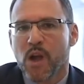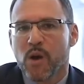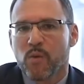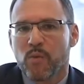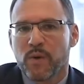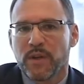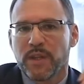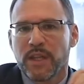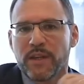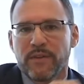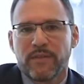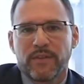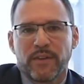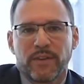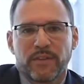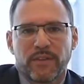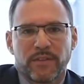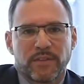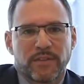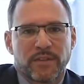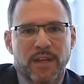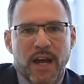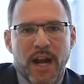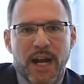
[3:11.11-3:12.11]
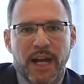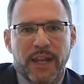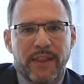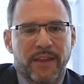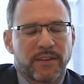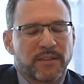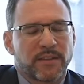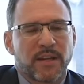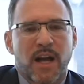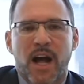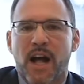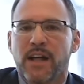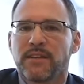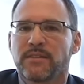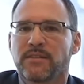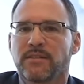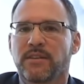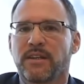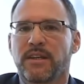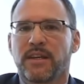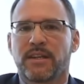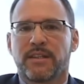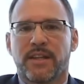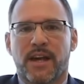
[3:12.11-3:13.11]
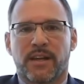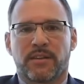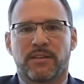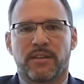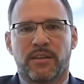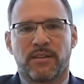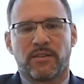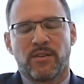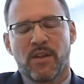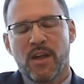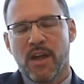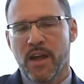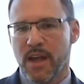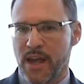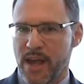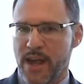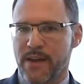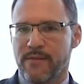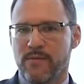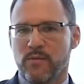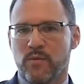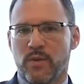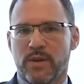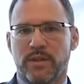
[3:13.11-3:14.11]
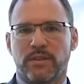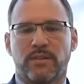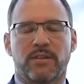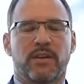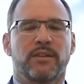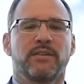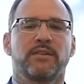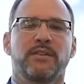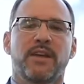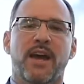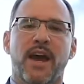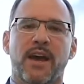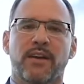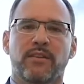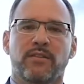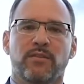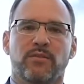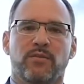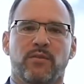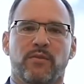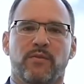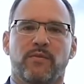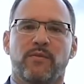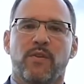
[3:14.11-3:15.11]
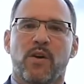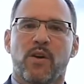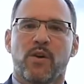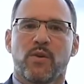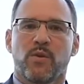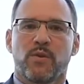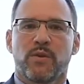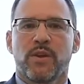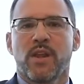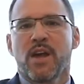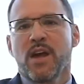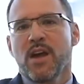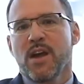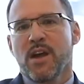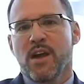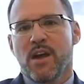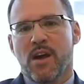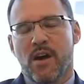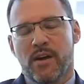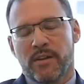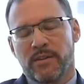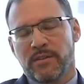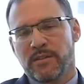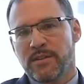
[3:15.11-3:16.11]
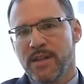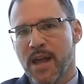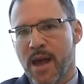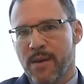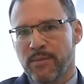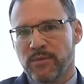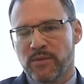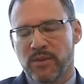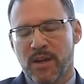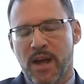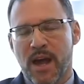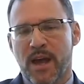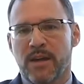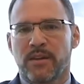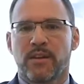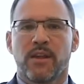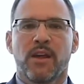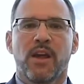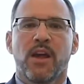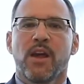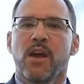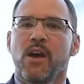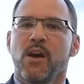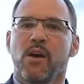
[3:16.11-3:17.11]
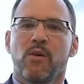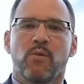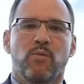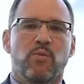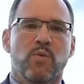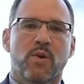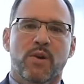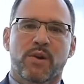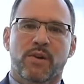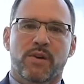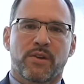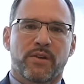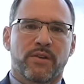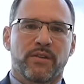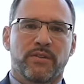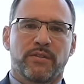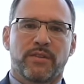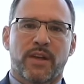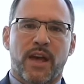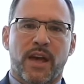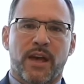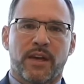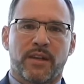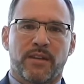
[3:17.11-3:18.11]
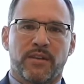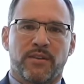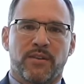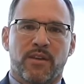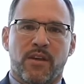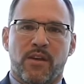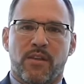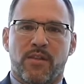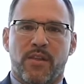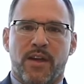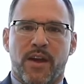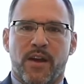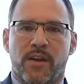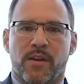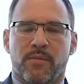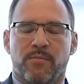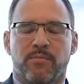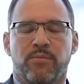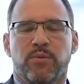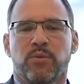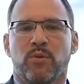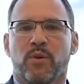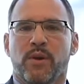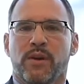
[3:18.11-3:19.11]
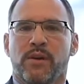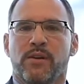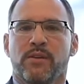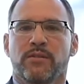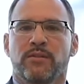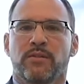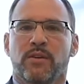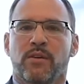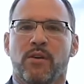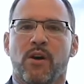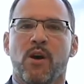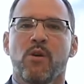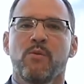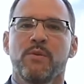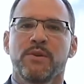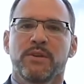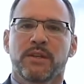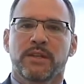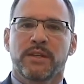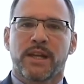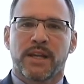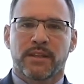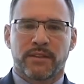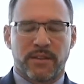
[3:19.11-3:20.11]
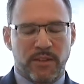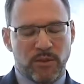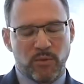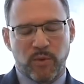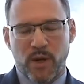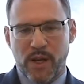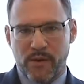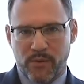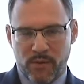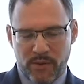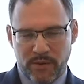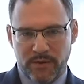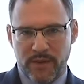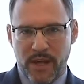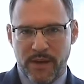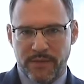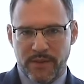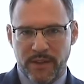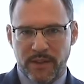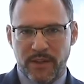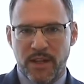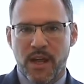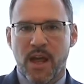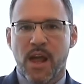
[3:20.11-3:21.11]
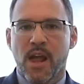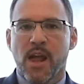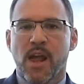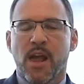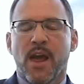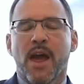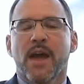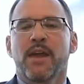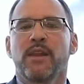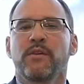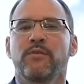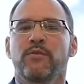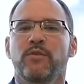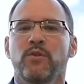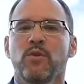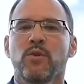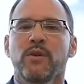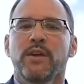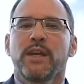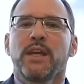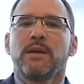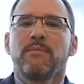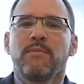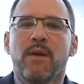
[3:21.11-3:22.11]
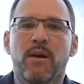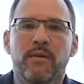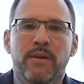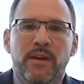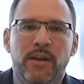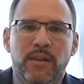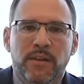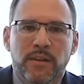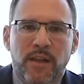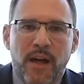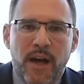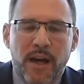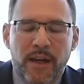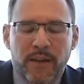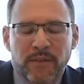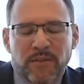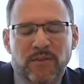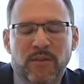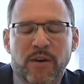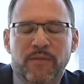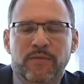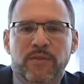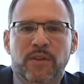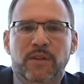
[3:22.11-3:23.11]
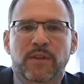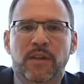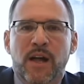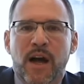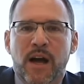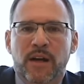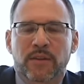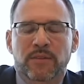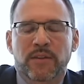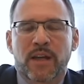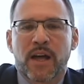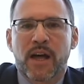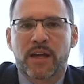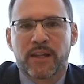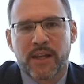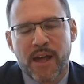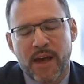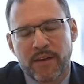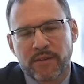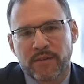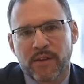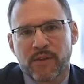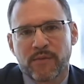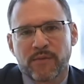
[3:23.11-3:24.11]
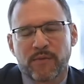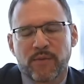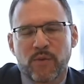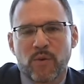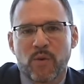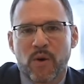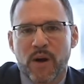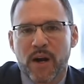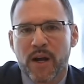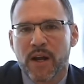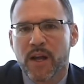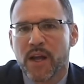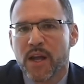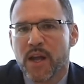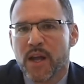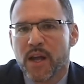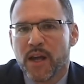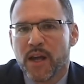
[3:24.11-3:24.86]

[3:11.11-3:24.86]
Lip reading: We live in a society that's constantly connected. Everyone's on text, phone, Snapchat. Workers and their employers are always connected 24/7. And if you're emailing clients off the clock and asking for